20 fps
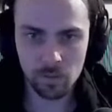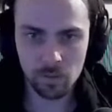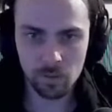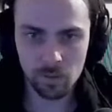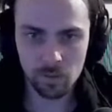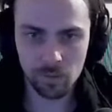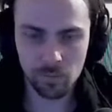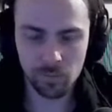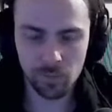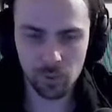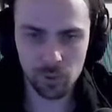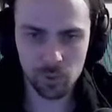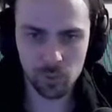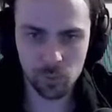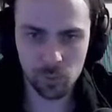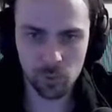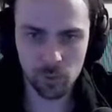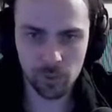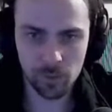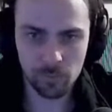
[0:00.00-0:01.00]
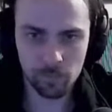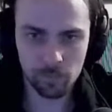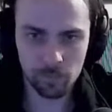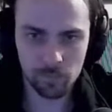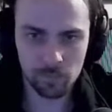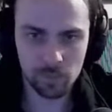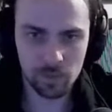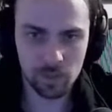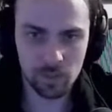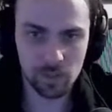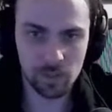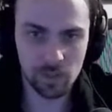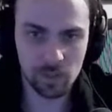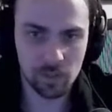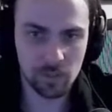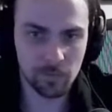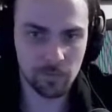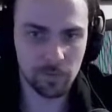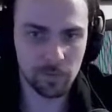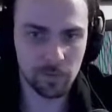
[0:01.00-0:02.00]
The first one, this is
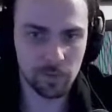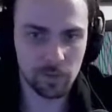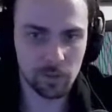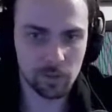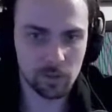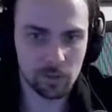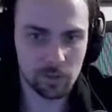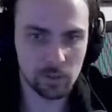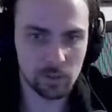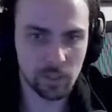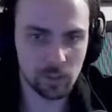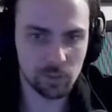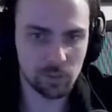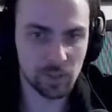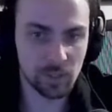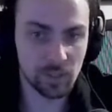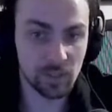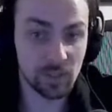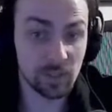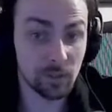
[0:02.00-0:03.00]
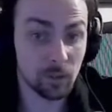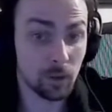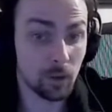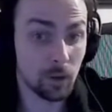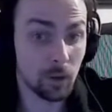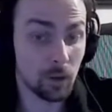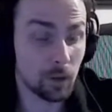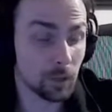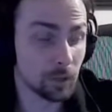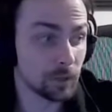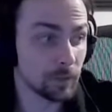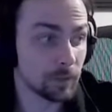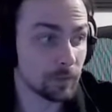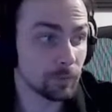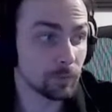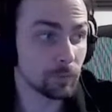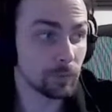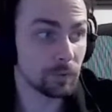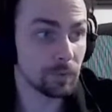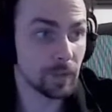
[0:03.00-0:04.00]
something that you can see a lot
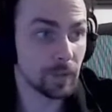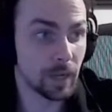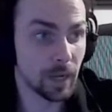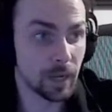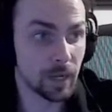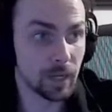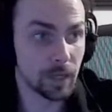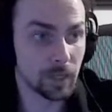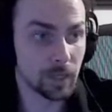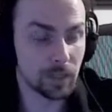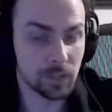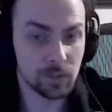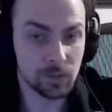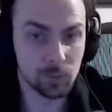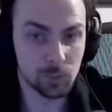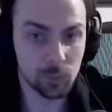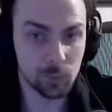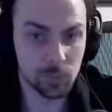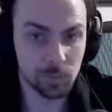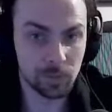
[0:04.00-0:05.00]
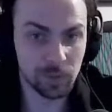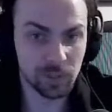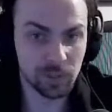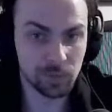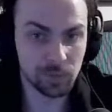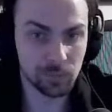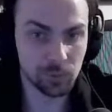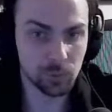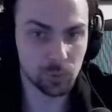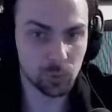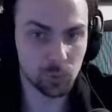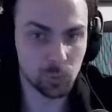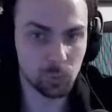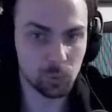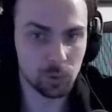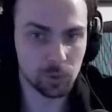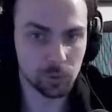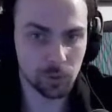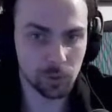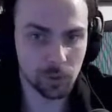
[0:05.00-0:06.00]
within art, is to speak through your
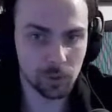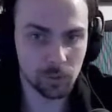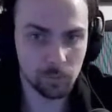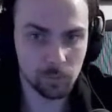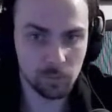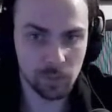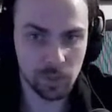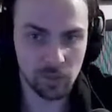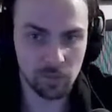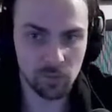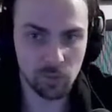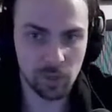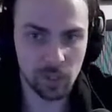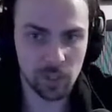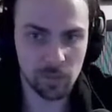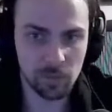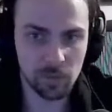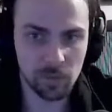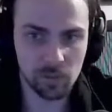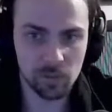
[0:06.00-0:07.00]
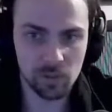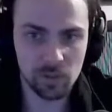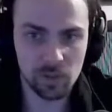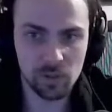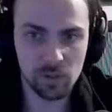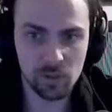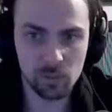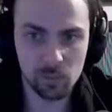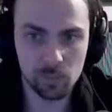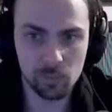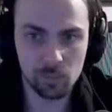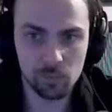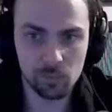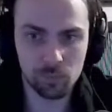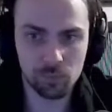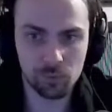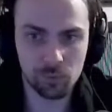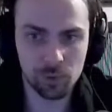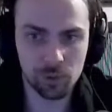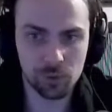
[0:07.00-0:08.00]
work. If you are experiencing the
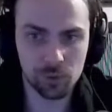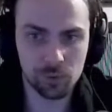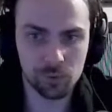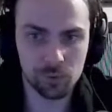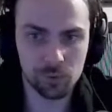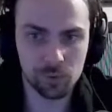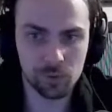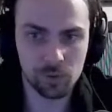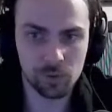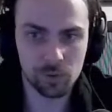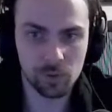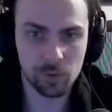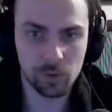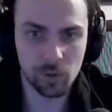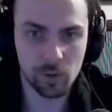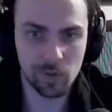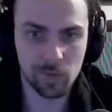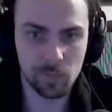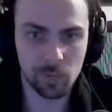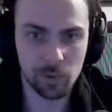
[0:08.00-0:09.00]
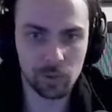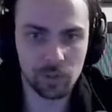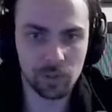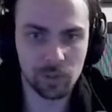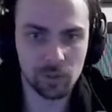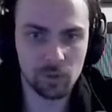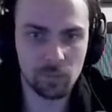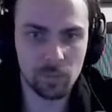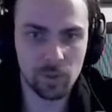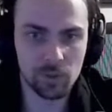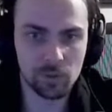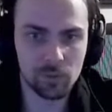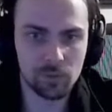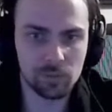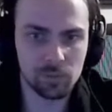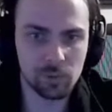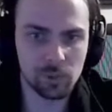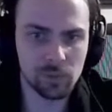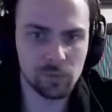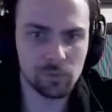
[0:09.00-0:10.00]
pressures of political
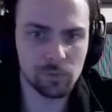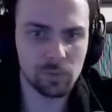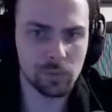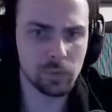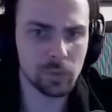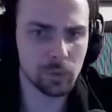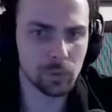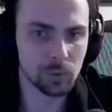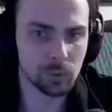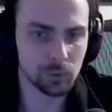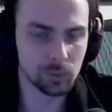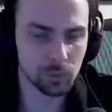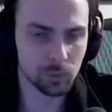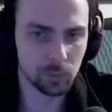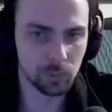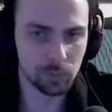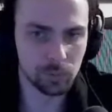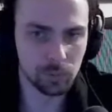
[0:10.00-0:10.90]
maneuvering within the group,